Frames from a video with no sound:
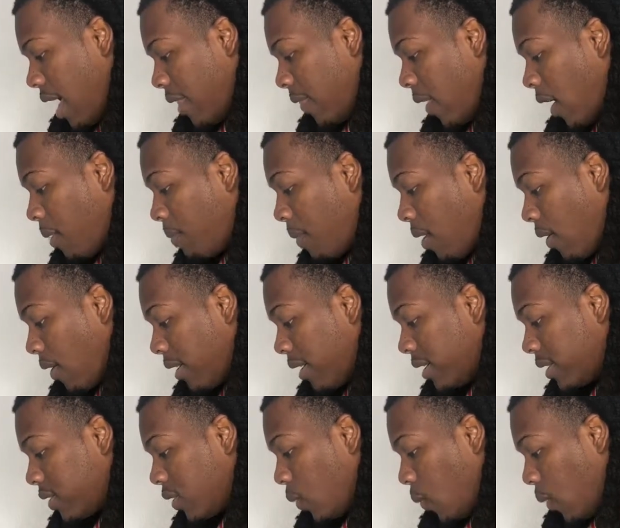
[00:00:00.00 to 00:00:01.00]
Their mark
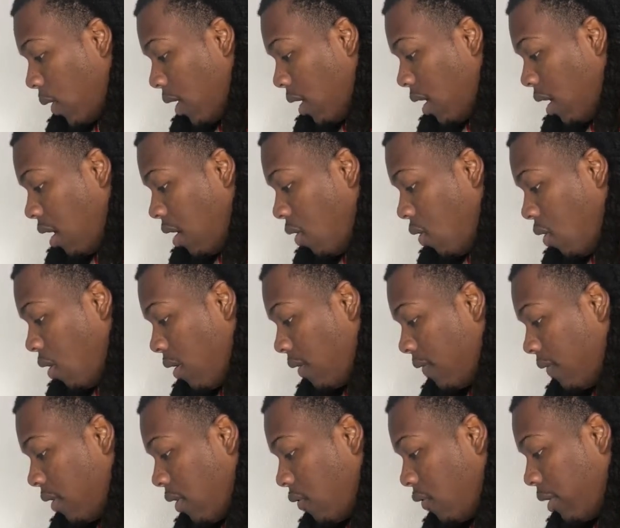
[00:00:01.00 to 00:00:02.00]
is the will of
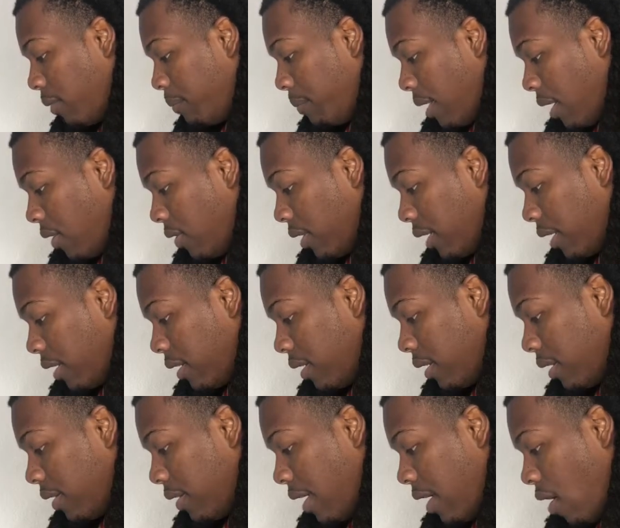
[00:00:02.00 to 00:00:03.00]
rebellion.
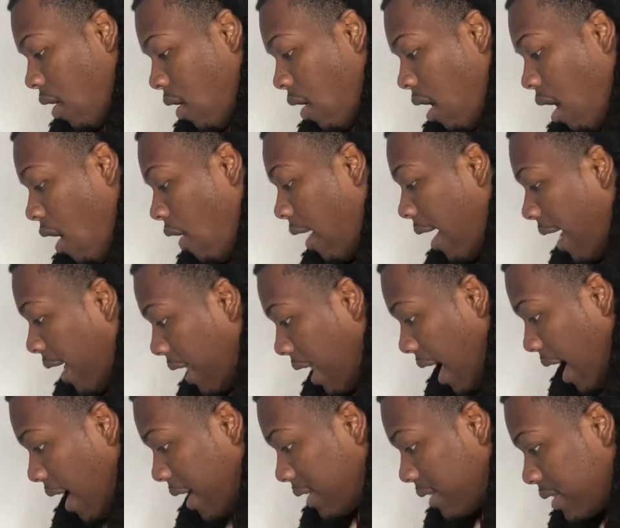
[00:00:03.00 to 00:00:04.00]
They are our
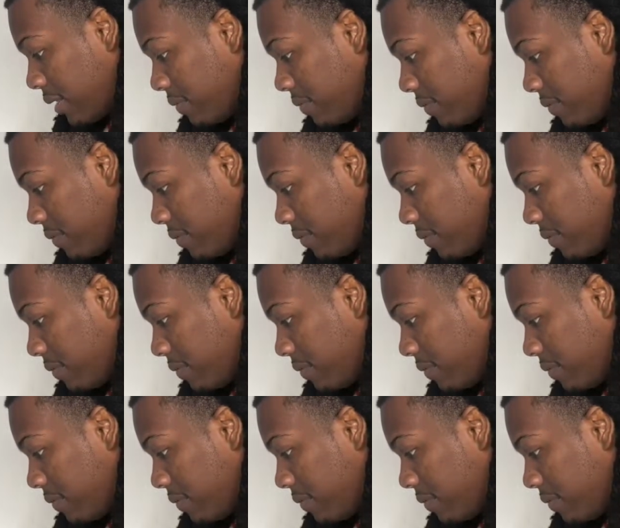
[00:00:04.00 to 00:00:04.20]
allies.